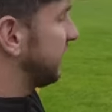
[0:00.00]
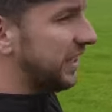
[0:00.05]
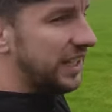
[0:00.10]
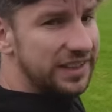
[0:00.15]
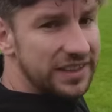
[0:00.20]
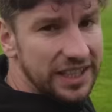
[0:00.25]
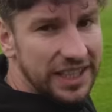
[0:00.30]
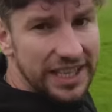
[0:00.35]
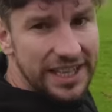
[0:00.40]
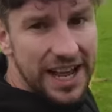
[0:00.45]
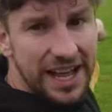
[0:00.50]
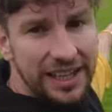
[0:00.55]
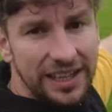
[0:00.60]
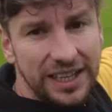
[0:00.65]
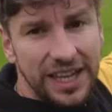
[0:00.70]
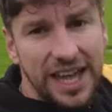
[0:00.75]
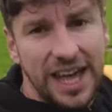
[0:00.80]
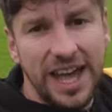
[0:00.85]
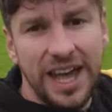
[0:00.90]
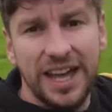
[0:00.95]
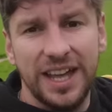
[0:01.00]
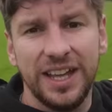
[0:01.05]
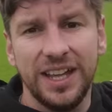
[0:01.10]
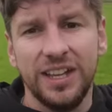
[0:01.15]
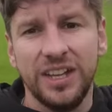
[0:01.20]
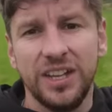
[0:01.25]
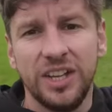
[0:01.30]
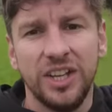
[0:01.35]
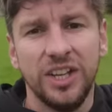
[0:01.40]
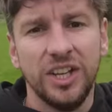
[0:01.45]
So the canal there,
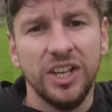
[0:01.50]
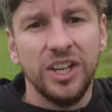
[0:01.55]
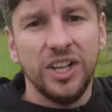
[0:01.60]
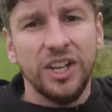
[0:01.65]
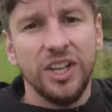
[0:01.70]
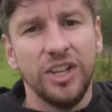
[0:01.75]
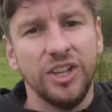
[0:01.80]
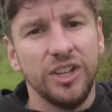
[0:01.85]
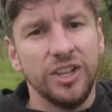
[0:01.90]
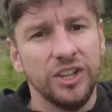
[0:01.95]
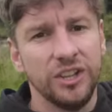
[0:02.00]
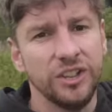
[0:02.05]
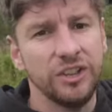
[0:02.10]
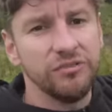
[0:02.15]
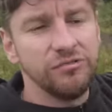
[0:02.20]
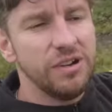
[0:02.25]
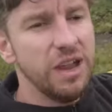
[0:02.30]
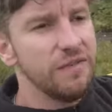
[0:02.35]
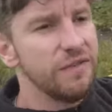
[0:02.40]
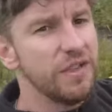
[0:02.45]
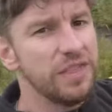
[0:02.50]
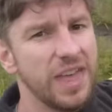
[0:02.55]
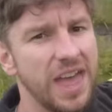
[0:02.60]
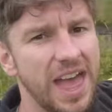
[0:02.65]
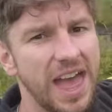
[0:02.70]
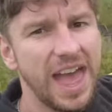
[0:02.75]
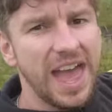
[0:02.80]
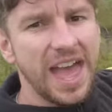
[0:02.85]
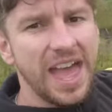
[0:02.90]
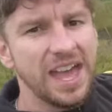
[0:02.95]
the river
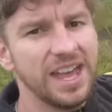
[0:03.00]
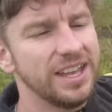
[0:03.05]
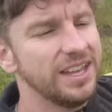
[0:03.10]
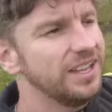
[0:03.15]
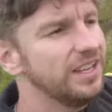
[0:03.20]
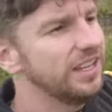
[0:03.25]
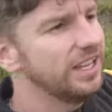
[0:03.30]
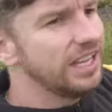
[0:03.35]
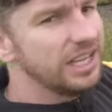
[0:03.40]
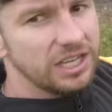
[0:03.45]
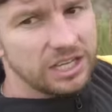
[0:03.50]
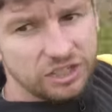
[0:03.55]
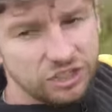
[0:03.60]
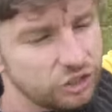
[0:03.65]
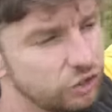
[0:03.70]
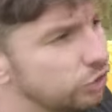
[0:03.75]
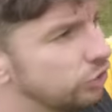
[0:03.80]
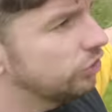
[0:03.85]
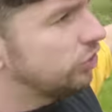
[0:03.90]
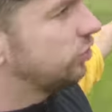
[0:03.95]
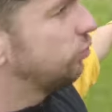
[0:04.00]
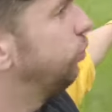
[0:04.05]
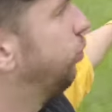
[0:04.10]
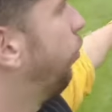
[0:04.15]
there, it's just